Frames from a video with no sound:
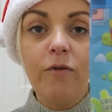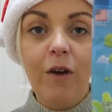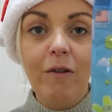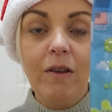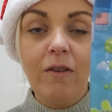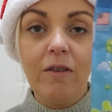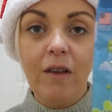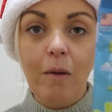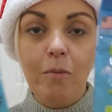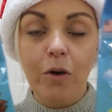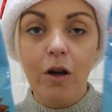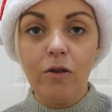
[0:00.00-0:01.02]
very
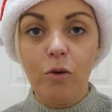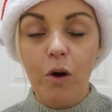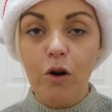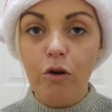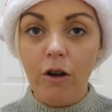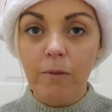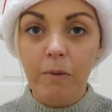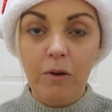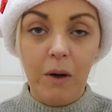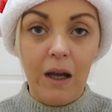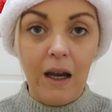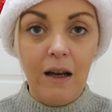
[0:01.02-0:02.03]
similar to a cross
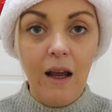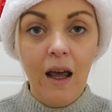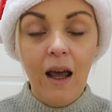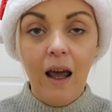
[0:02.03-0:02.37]
between